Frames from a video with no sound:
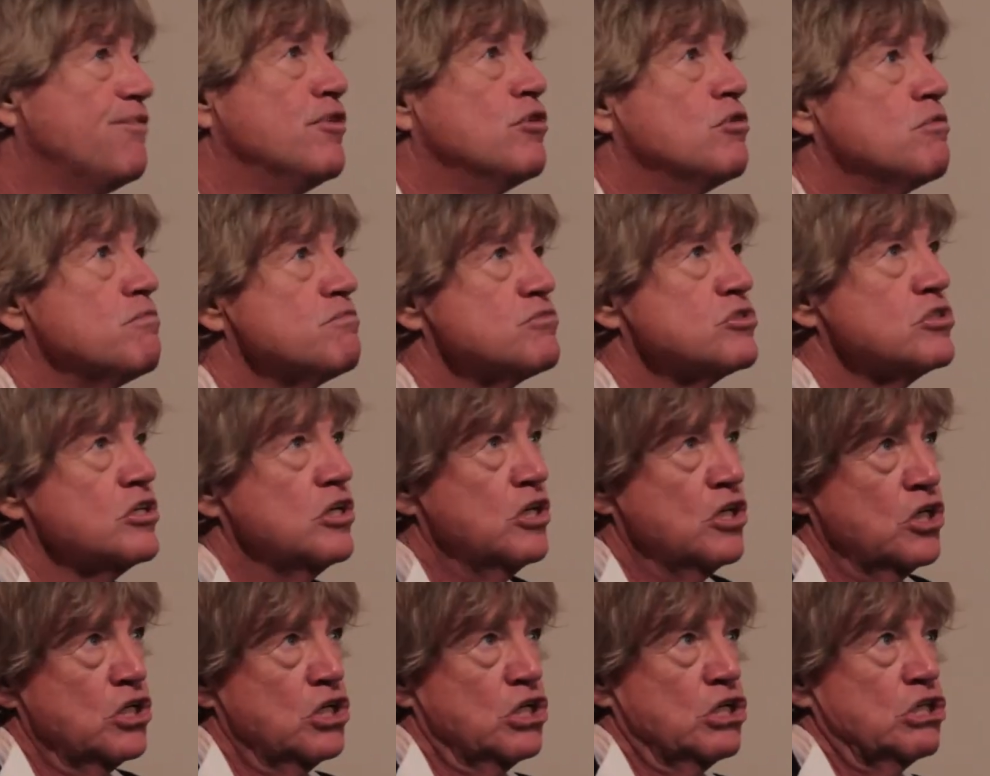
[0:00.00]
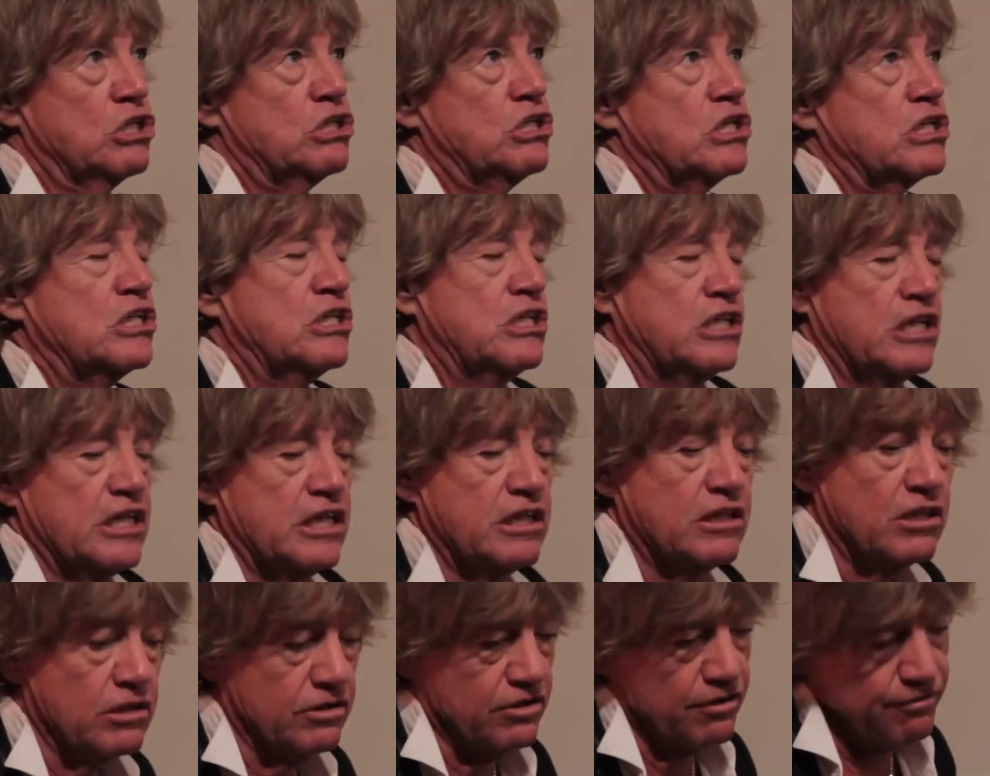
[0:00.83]
films,
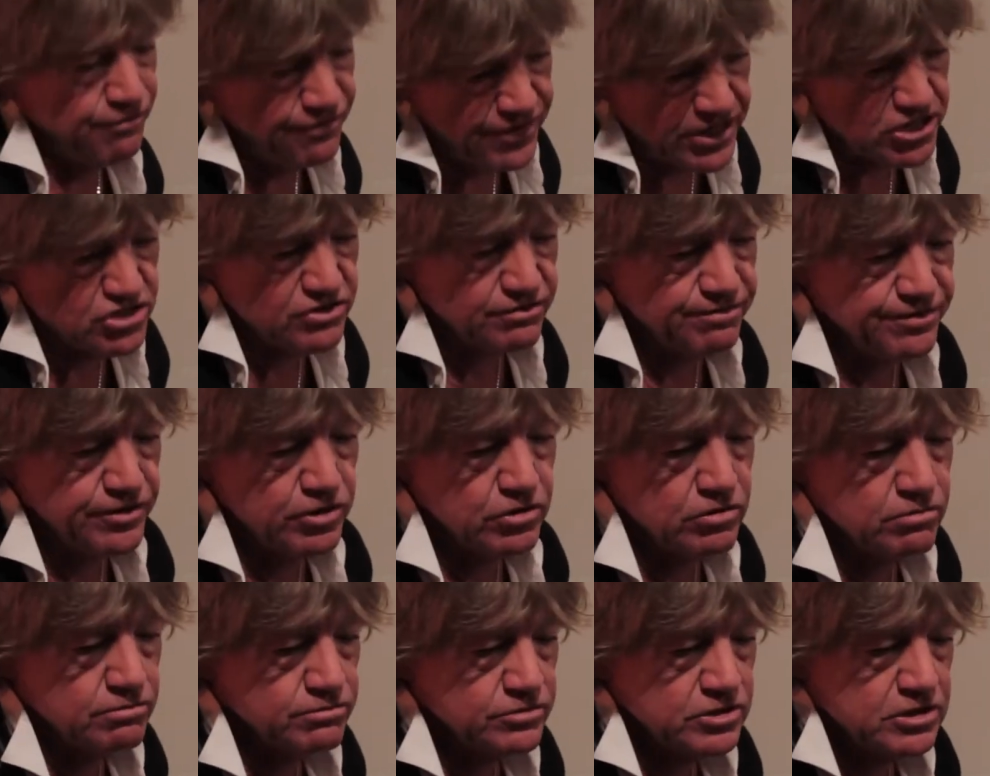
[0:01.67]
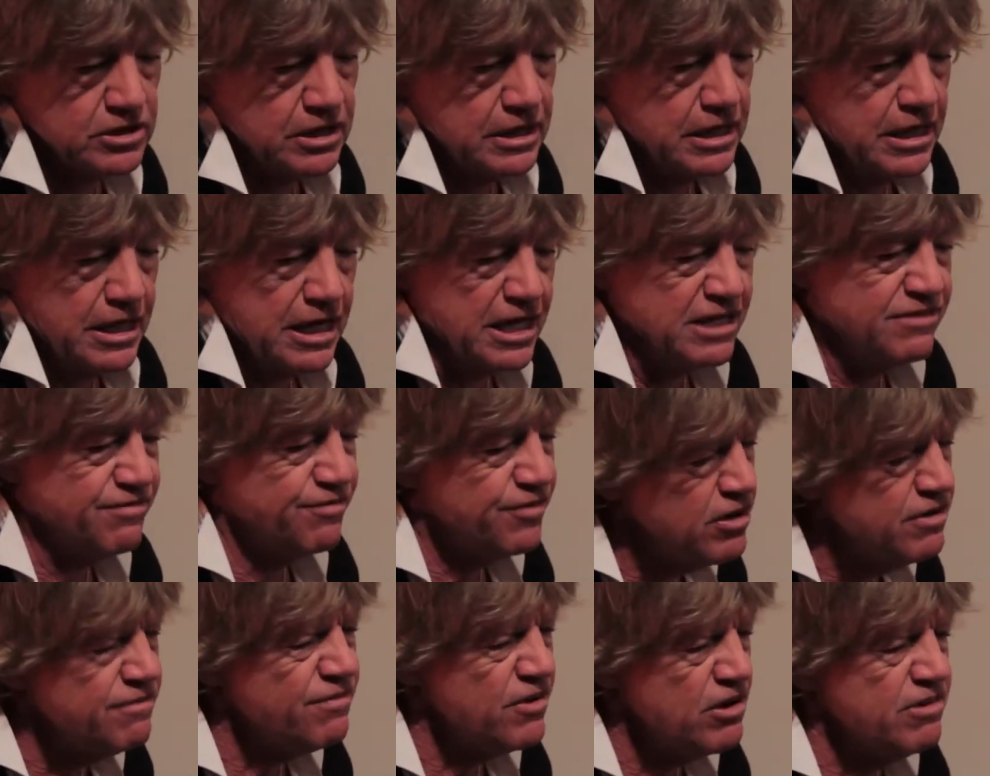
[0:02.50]
the confession films. It's
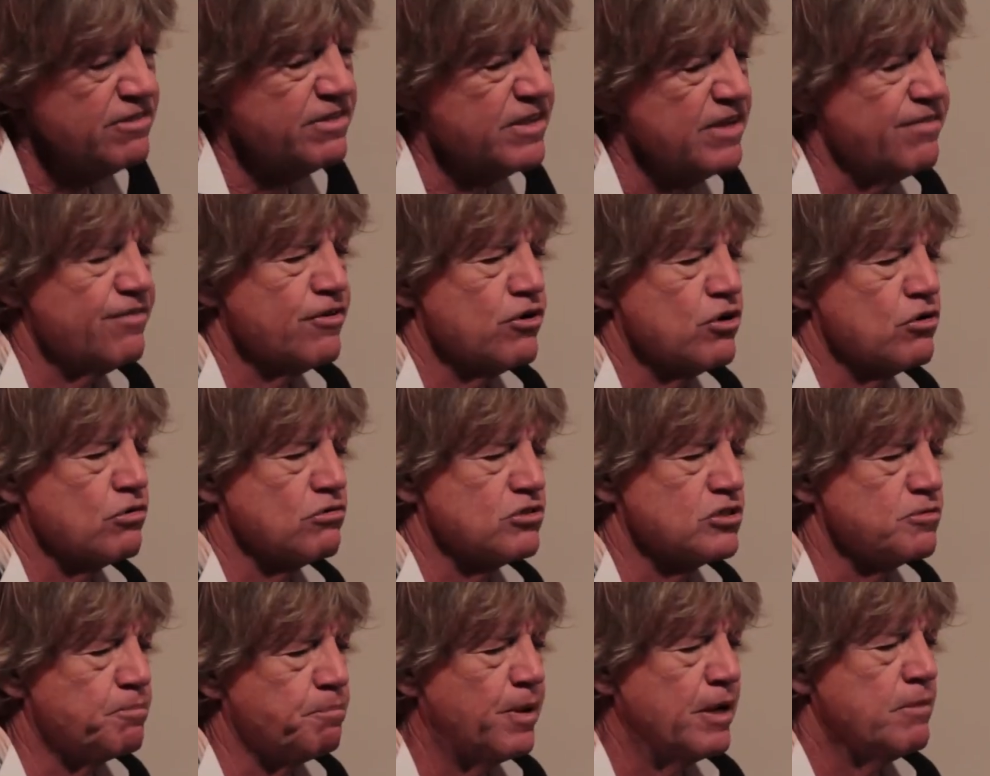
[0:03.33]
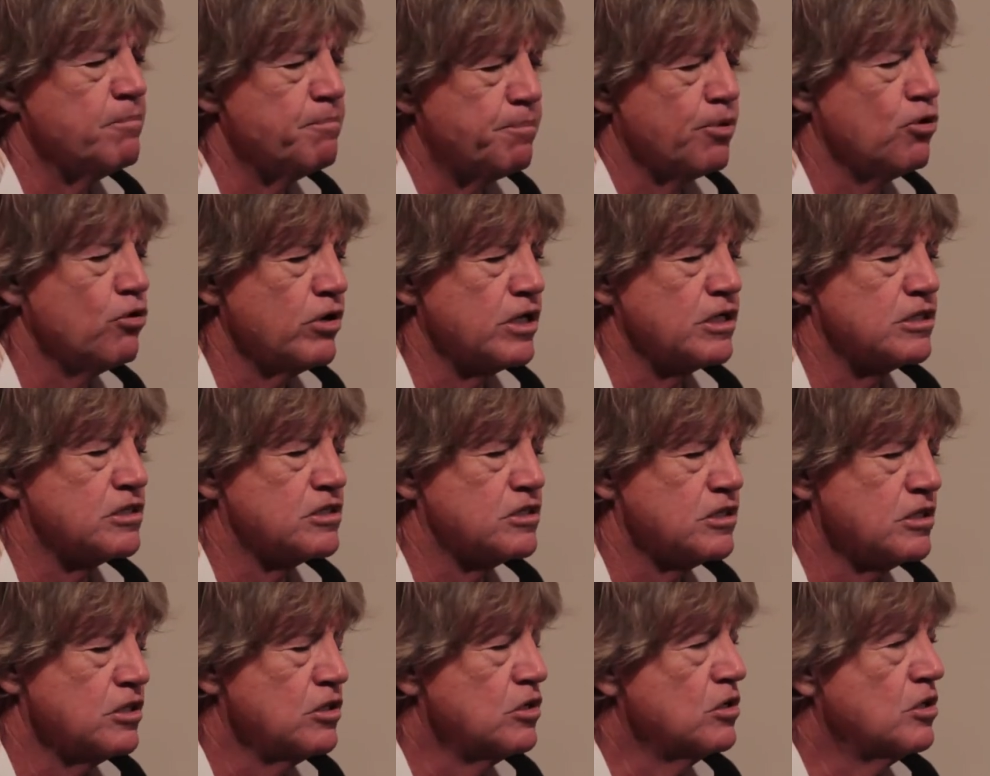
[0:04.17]
very, very difficult to
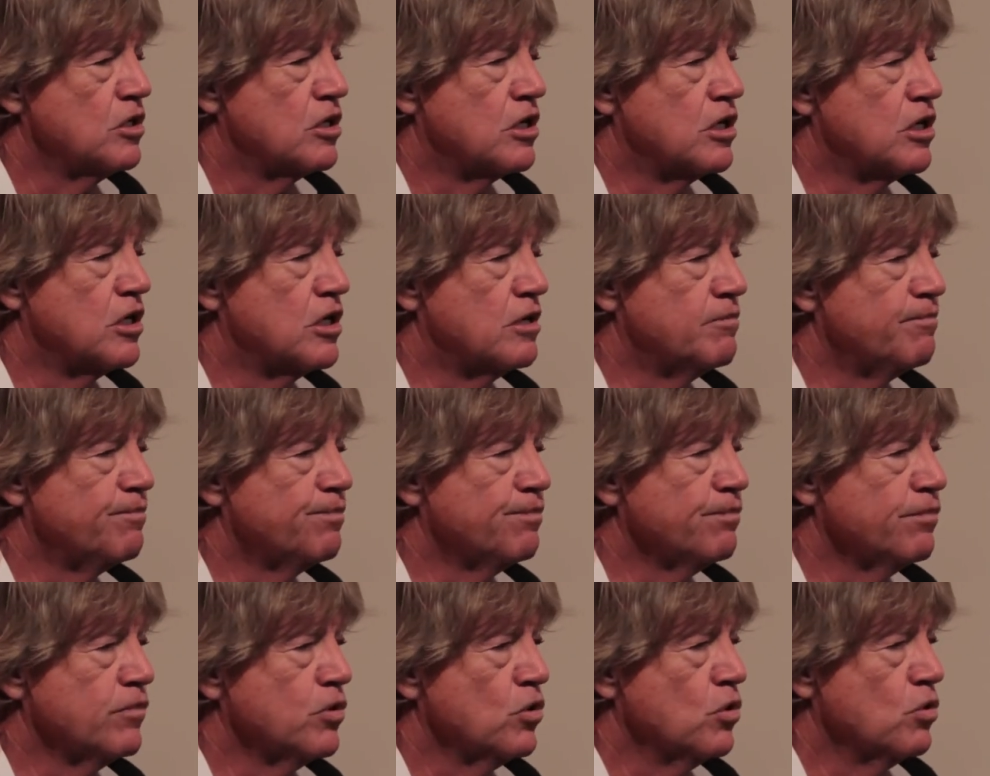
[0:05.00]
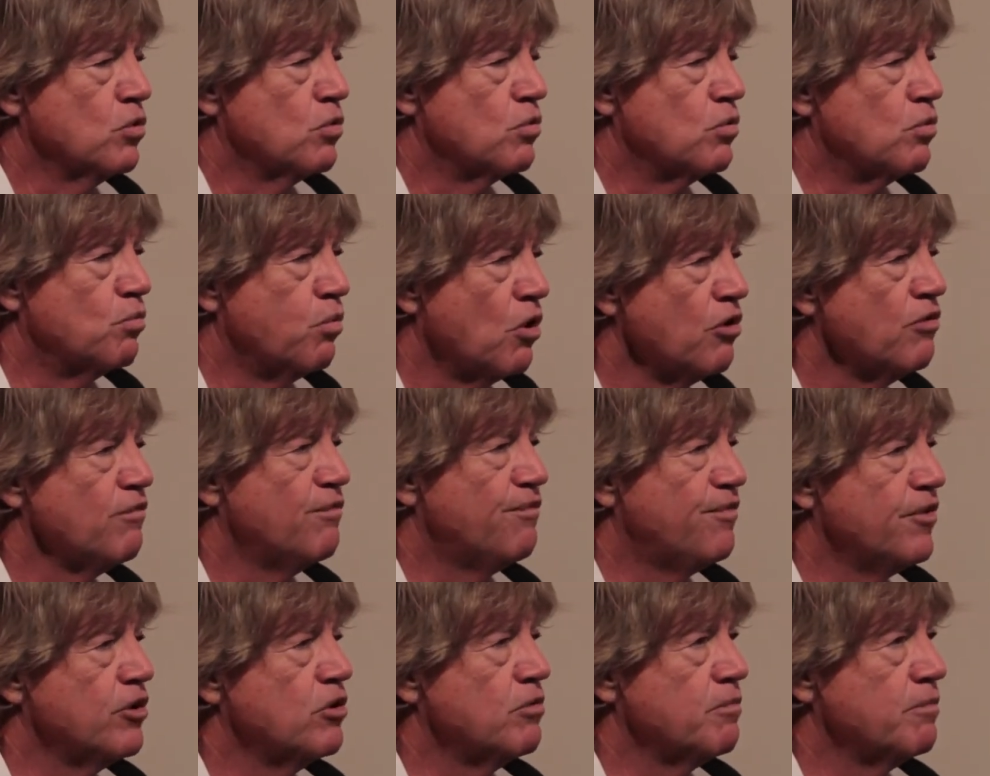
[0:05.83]
pinpoint one
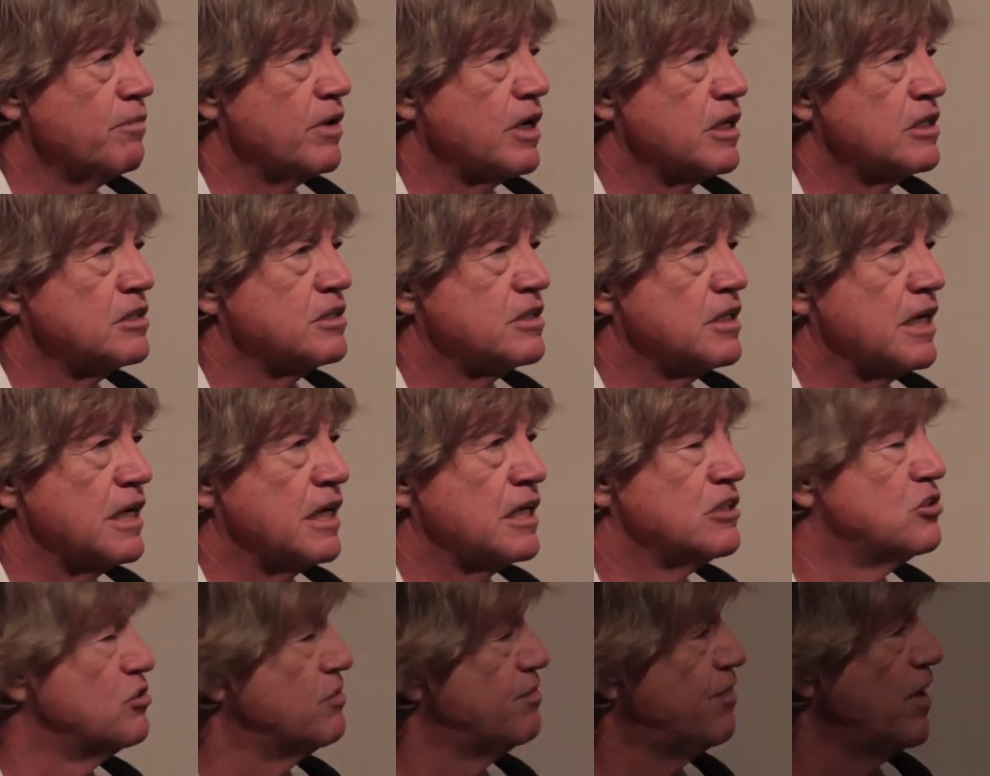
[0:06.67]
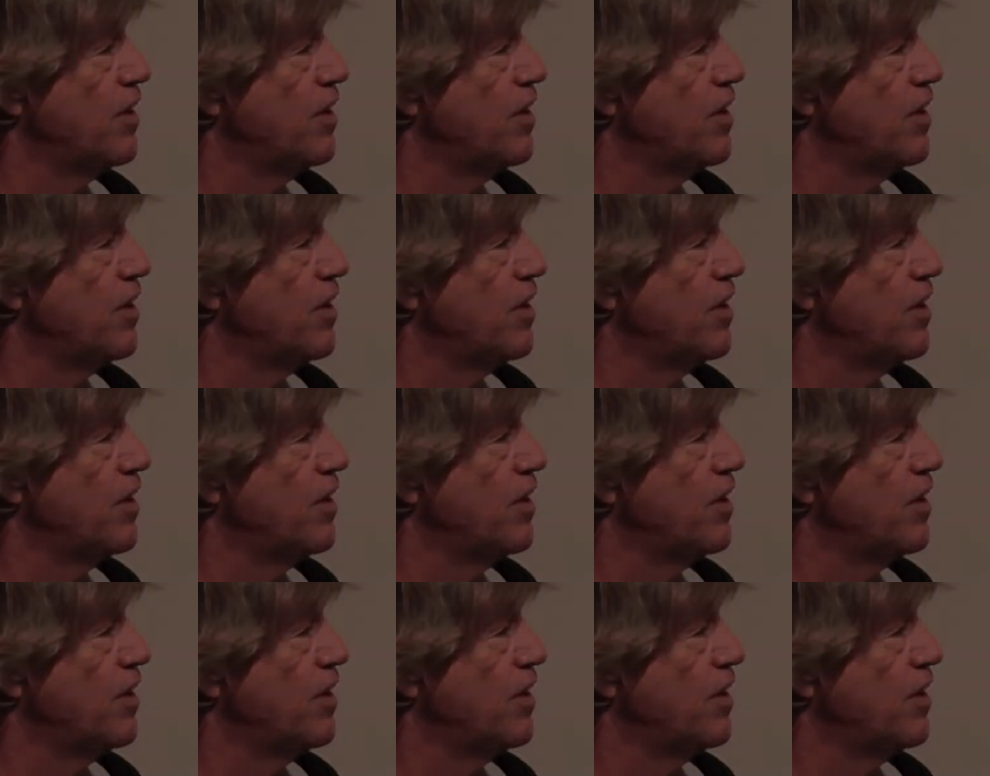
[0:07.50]
film as your